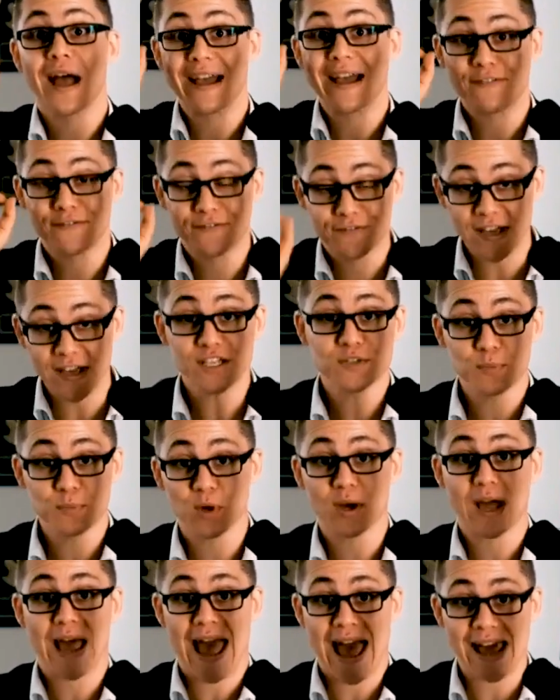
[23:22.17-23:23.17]

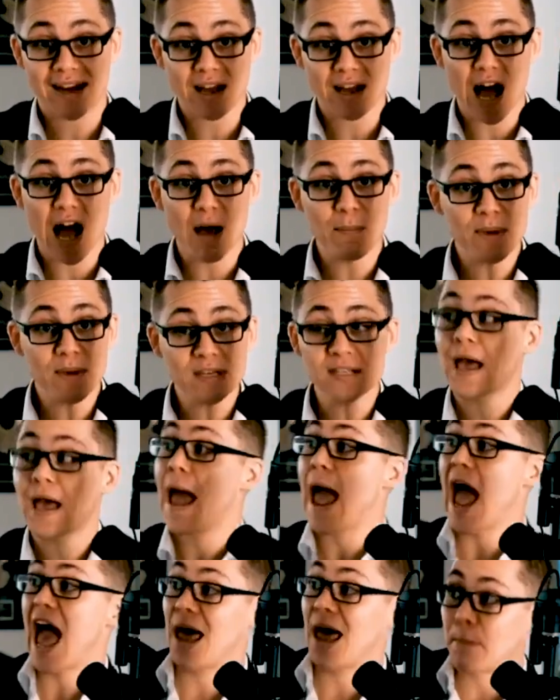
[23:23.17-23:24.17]
Facebook ad copies
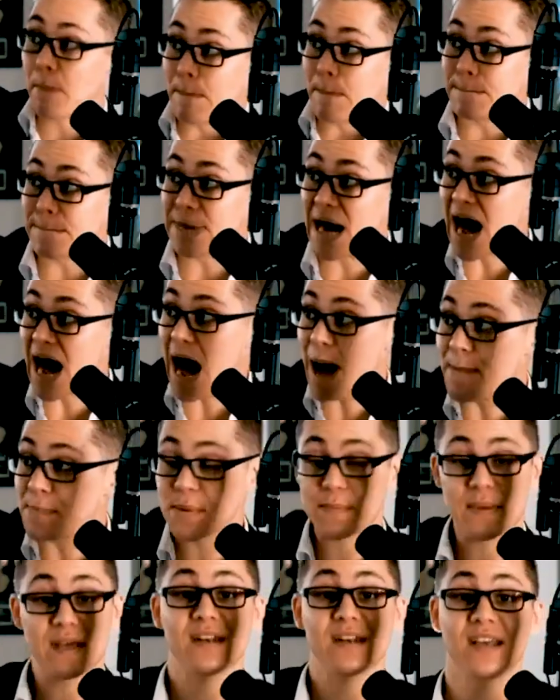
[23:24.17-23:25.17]
and pop
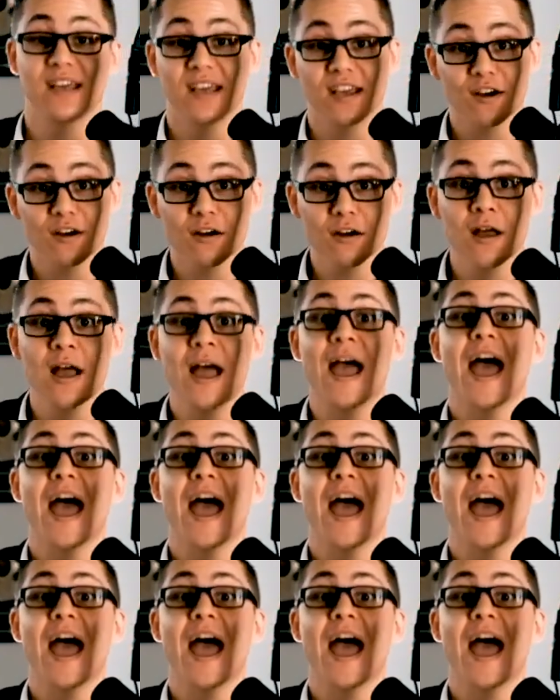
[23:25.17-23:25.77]
them in here.